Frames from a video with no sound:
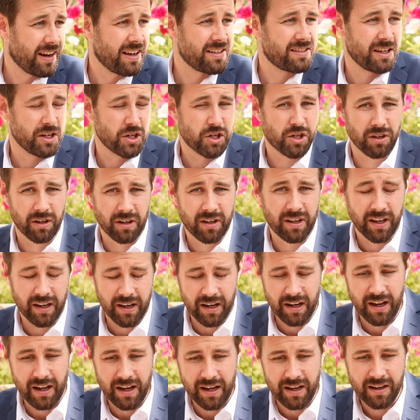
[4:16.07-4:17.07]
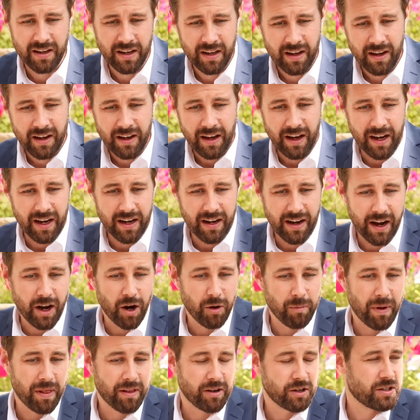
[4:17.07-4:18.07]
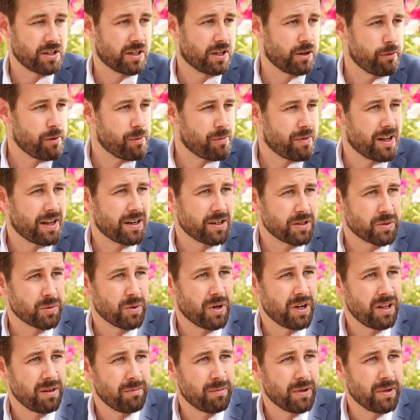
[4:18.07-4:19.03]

as I should, and I hope others agree with that as well.